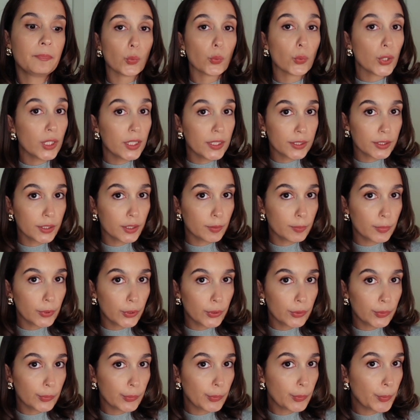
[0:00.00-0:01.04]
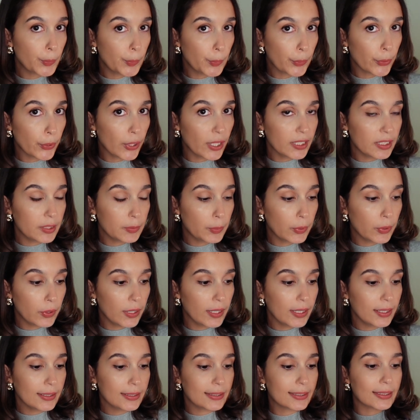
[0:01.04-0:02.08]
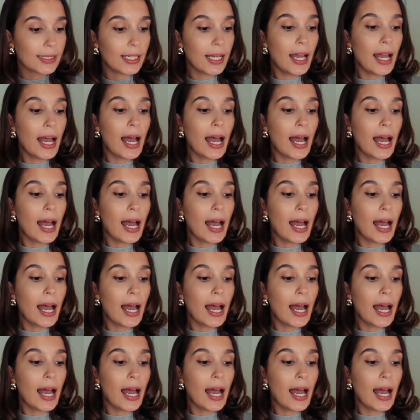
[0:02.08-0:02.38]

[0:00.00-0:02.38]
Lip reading: reasonable price points,